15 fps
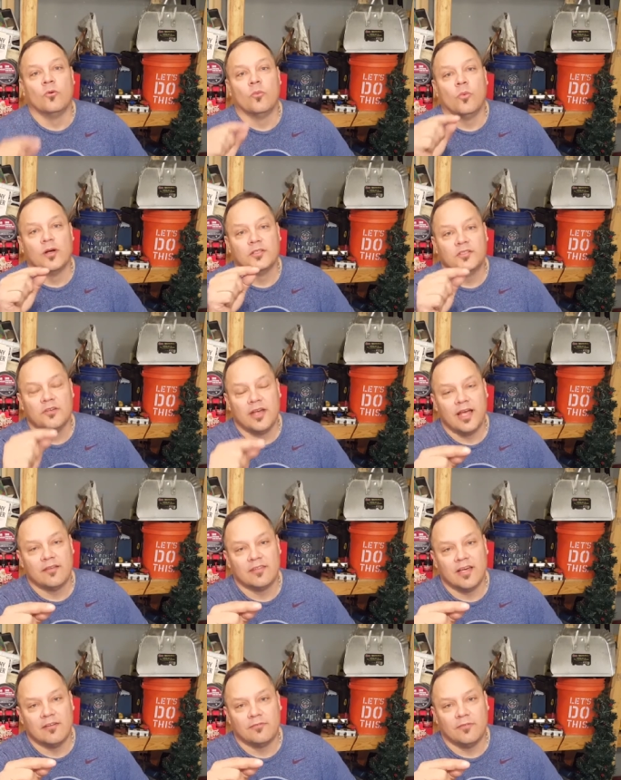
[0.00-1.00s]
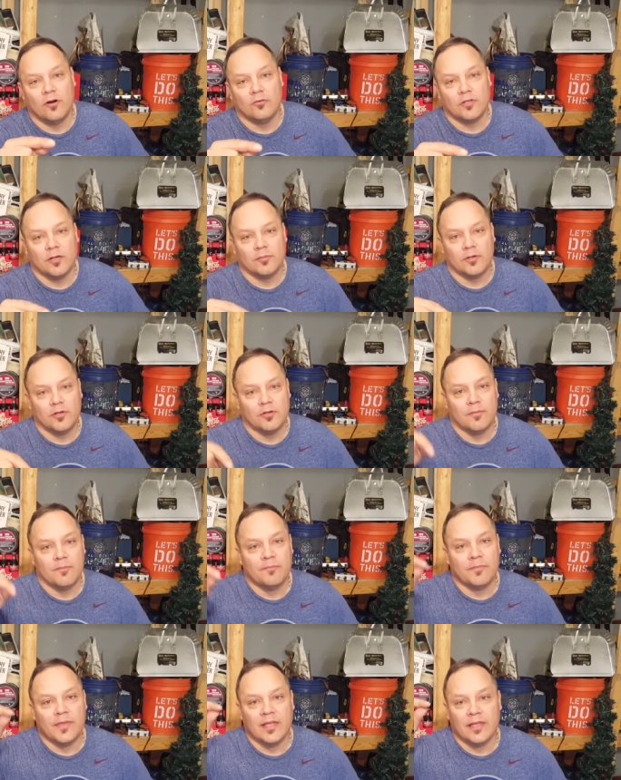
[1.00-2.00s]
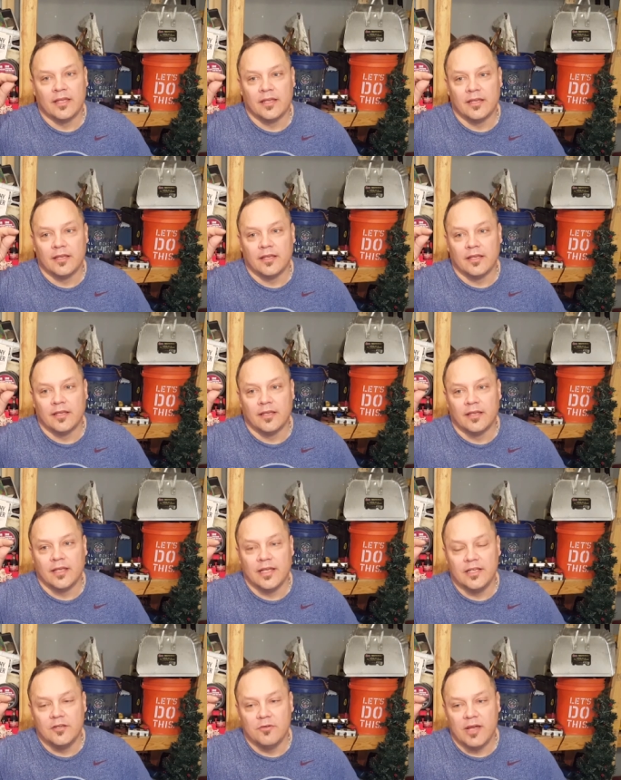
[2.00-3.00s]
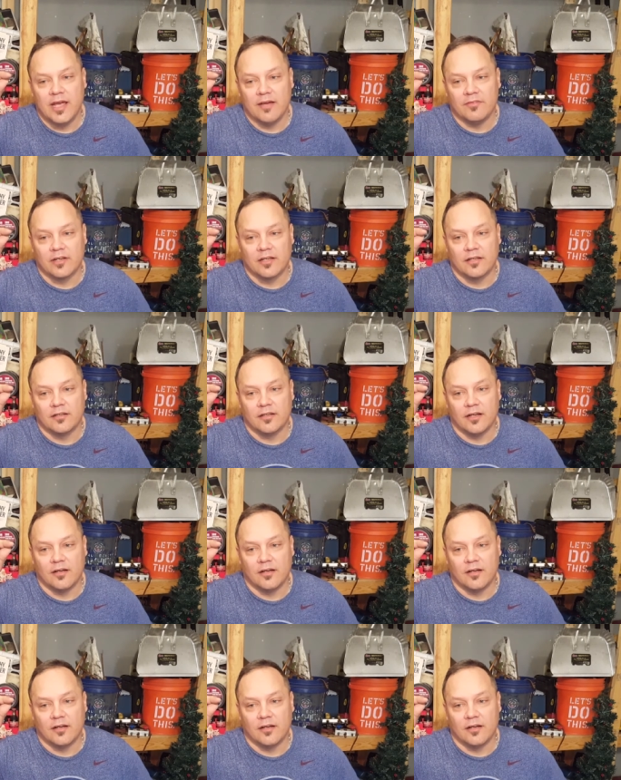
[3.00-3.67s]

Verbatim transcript: Once you have that phone number and you have a,